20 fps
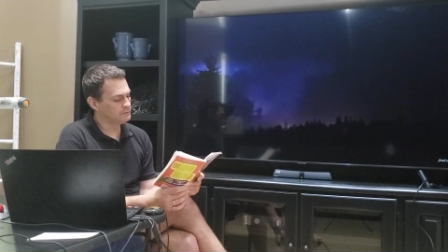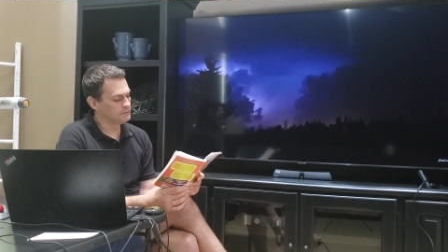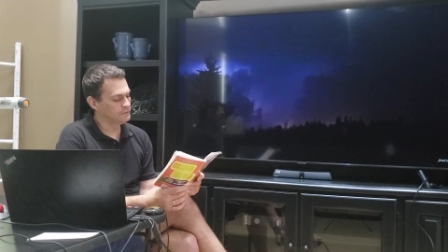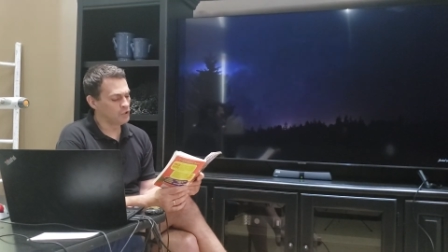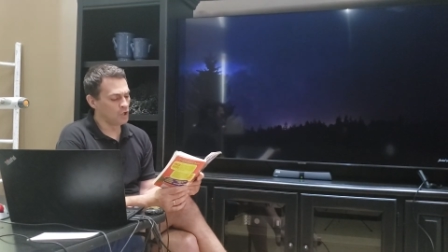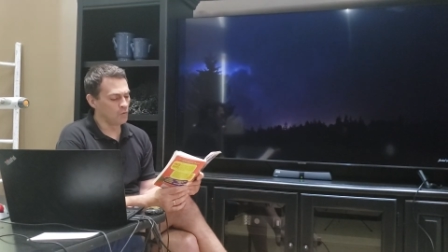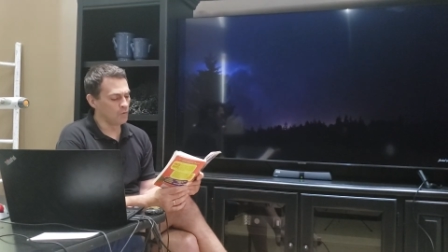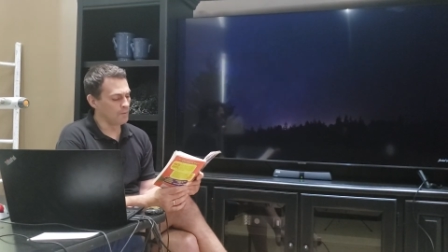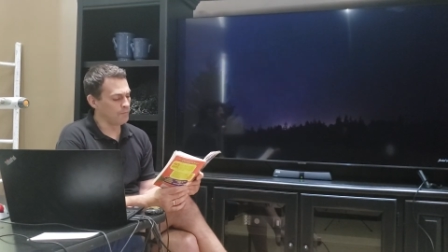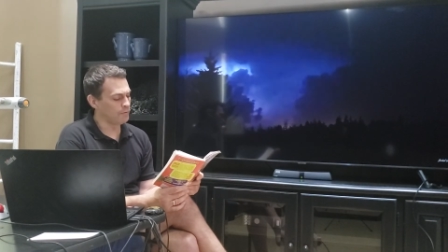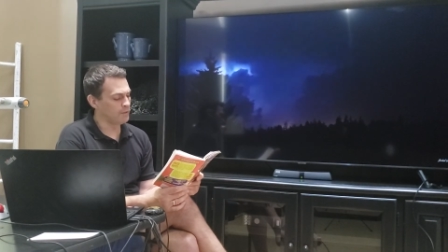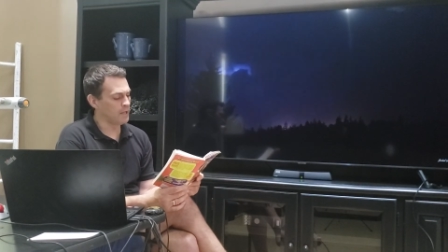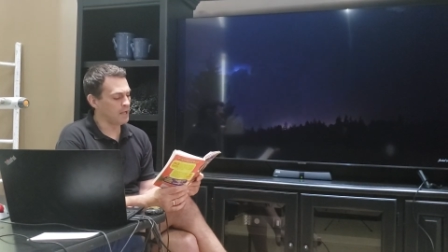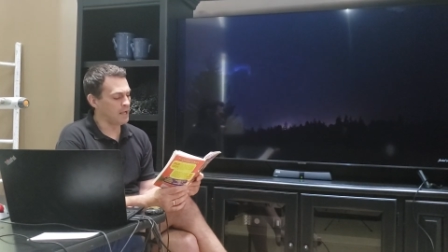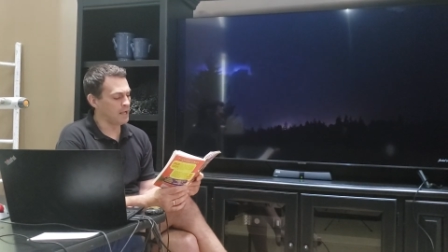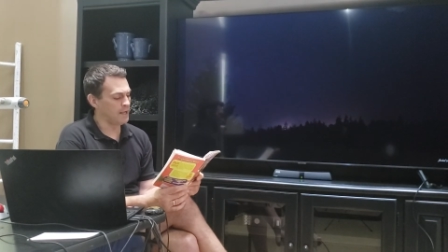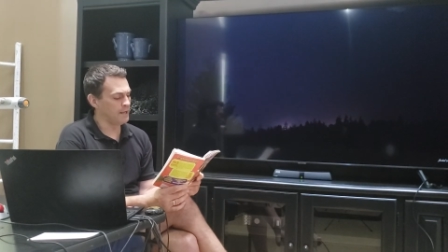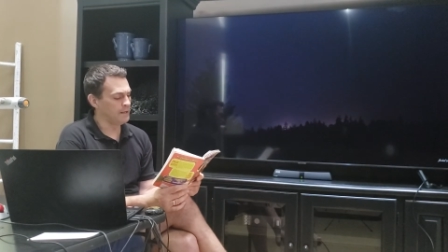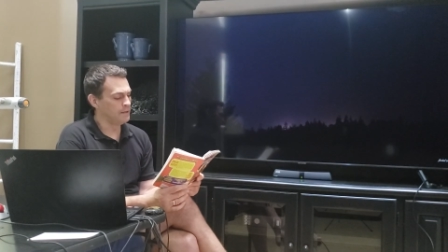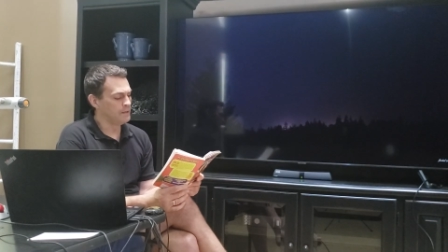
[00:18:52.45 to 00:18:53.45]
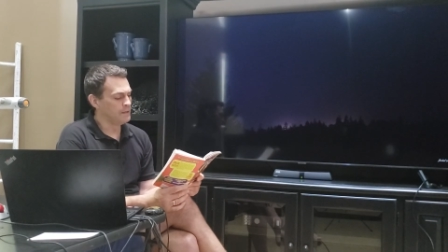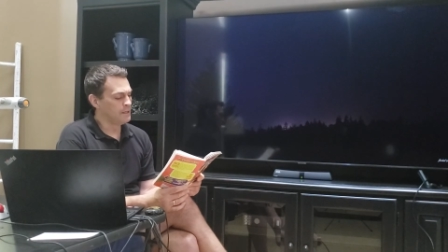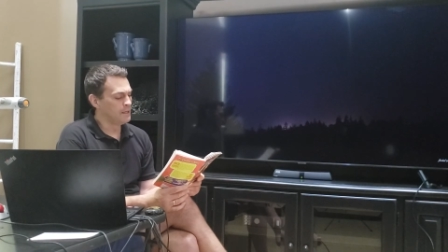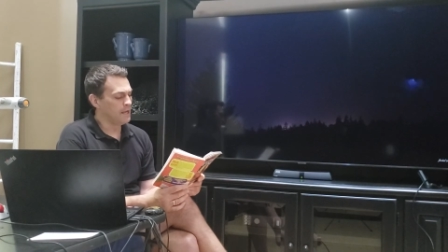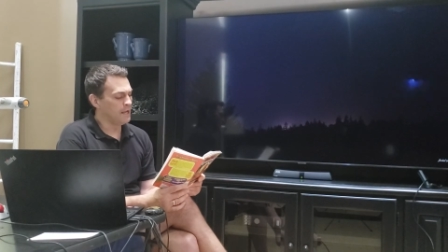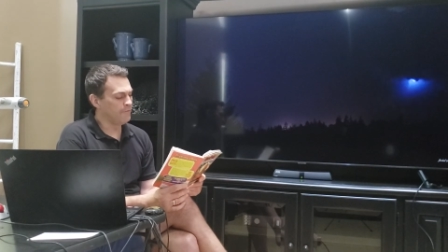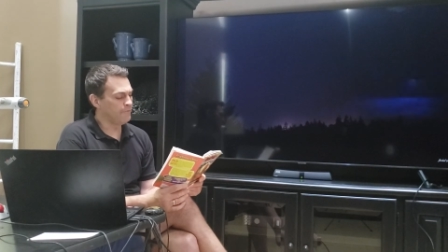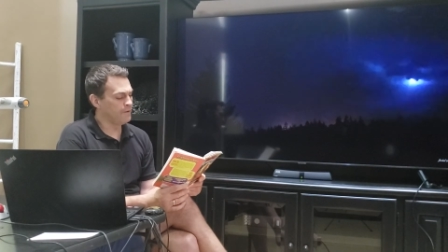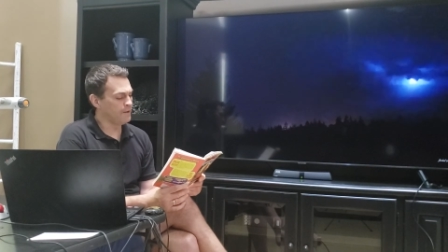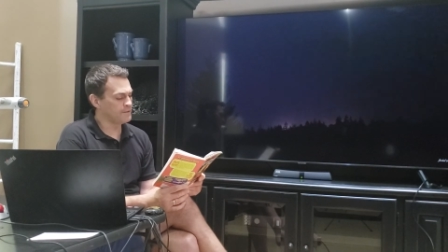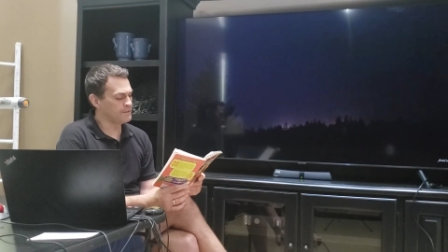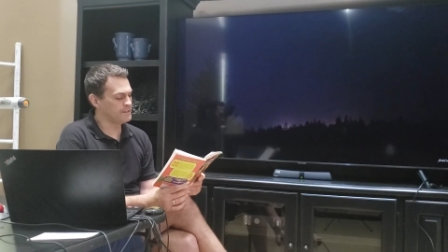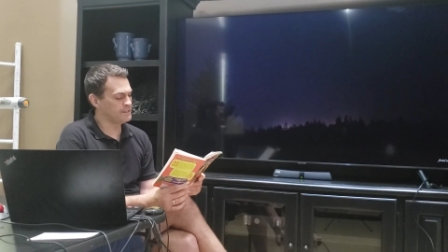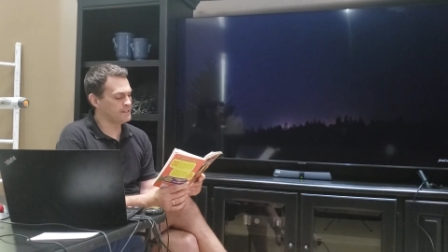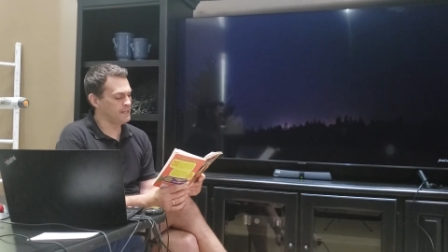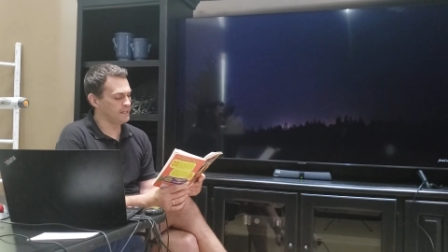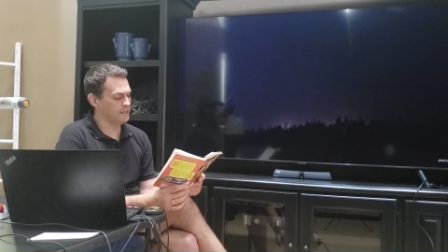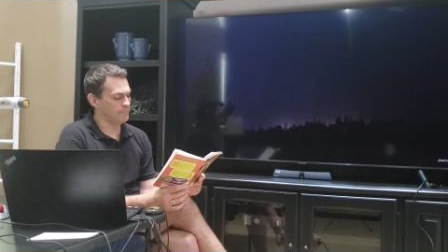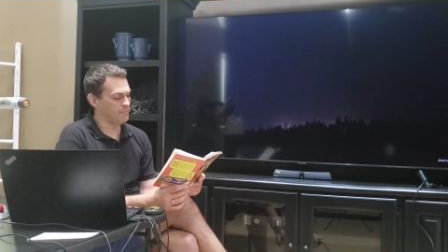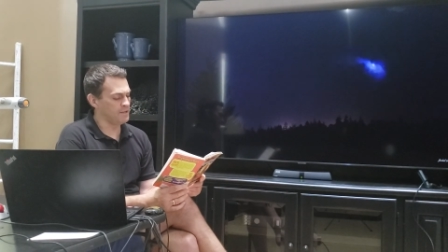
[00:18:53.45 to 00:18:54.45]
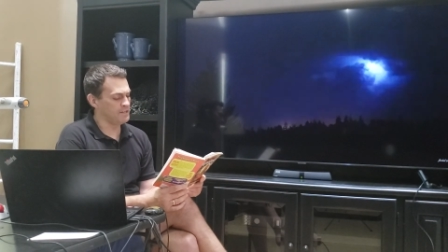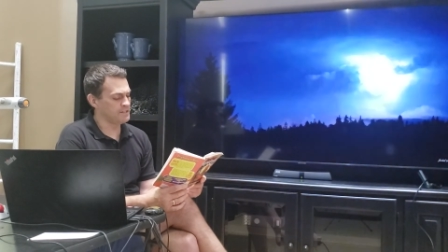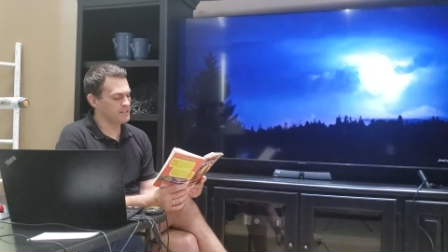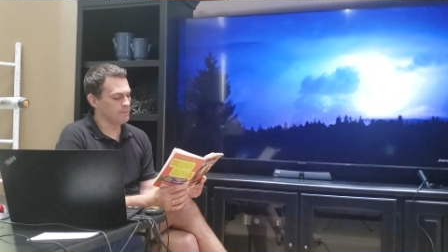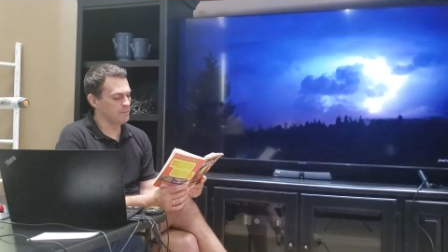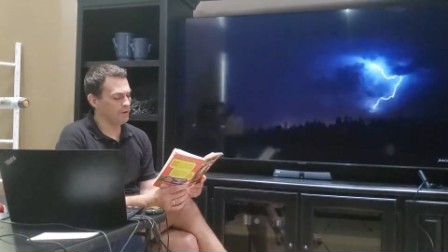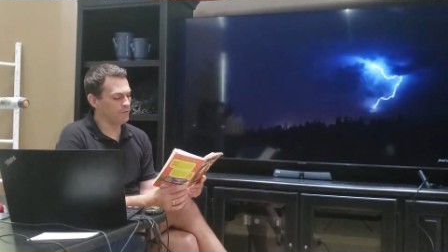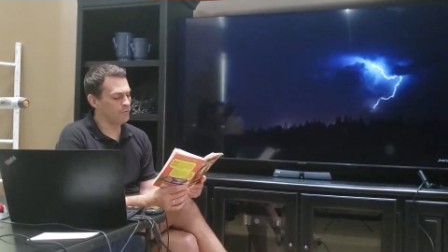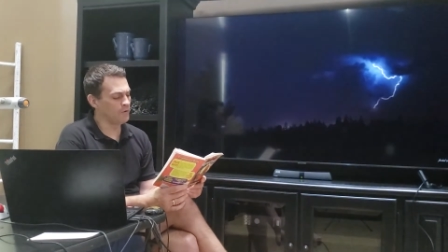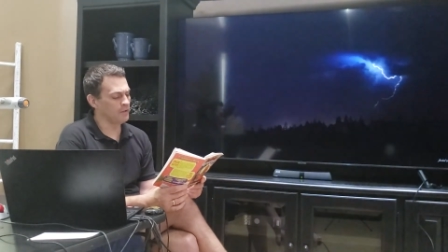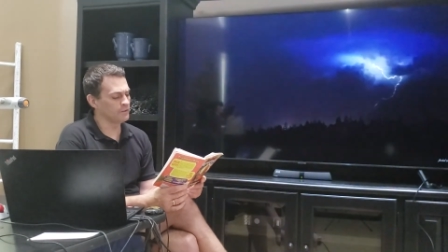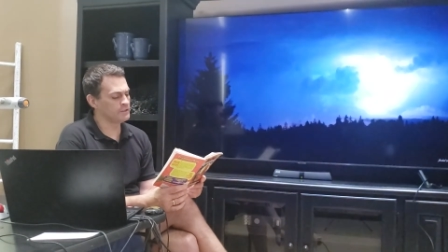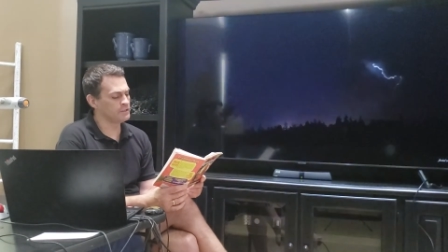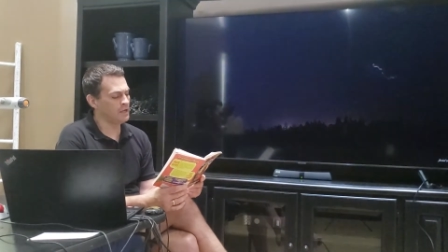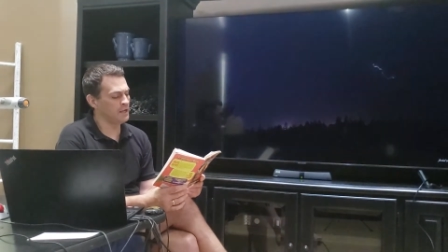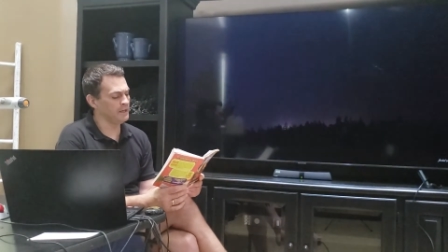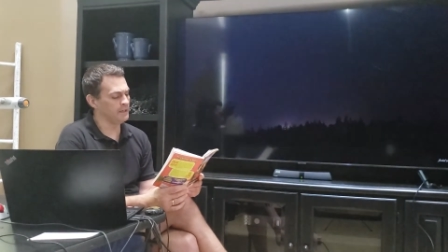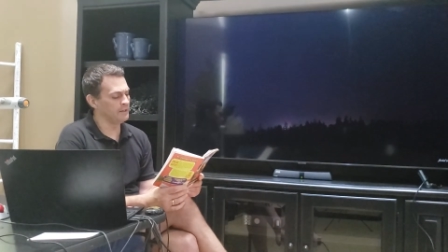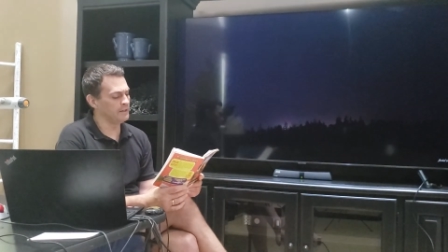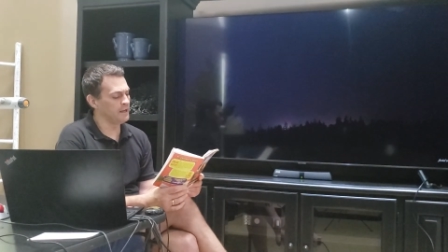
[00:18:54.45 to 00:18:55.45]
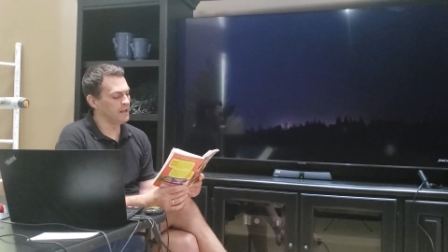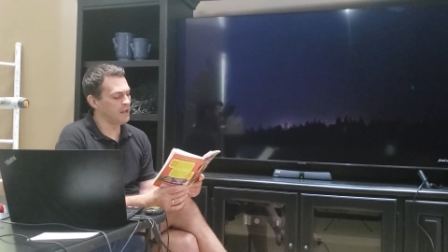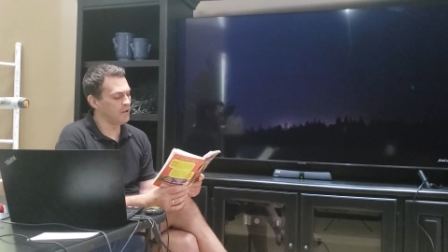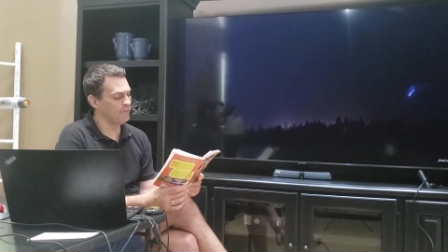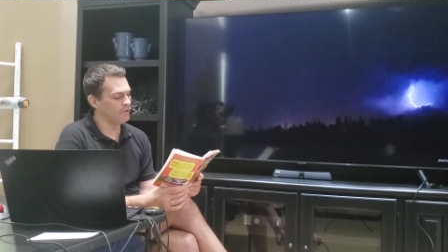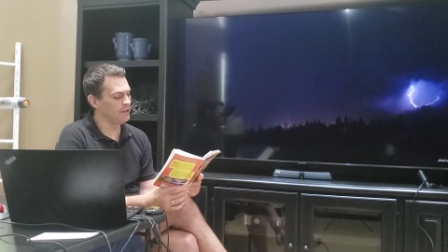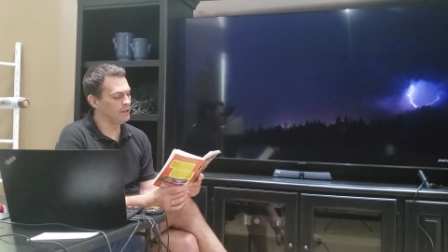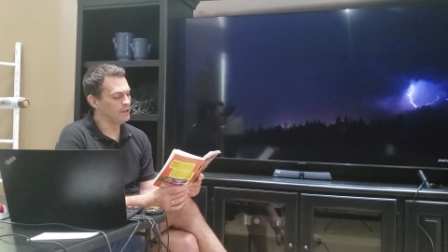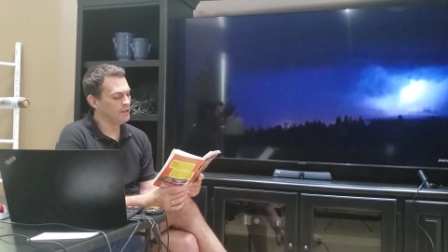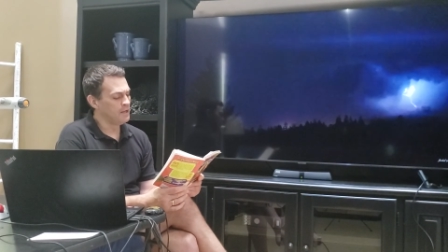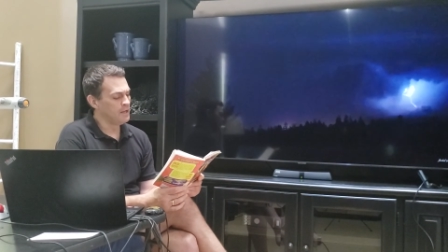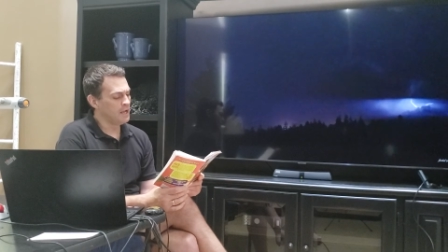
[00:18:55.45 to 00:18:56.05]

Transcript: No reply. I felt sick. My stomach felt tight and heavy.